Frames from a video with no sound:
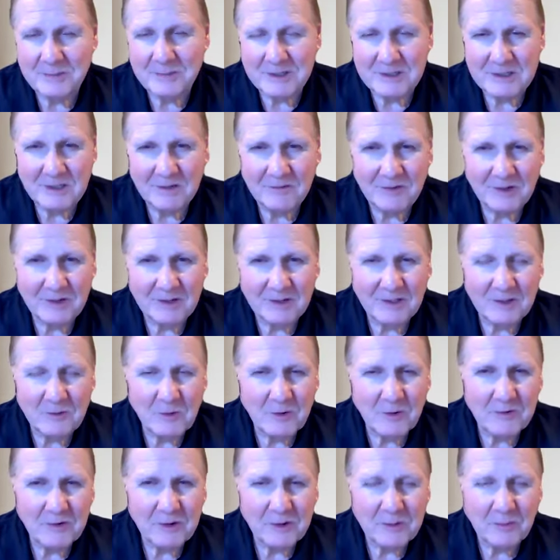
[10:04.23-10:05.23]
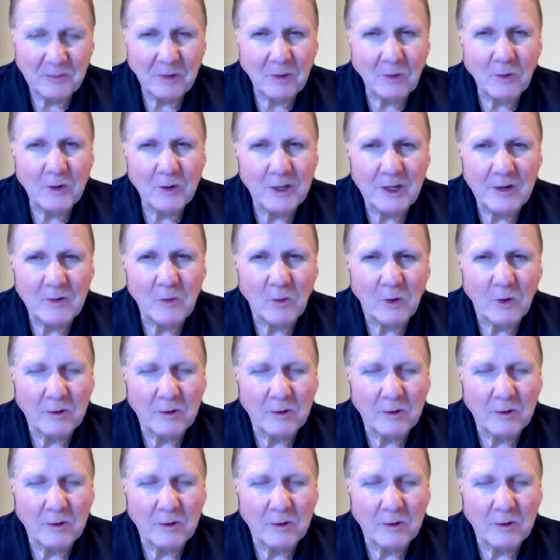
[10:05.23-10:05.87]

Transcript: specifically with the employee,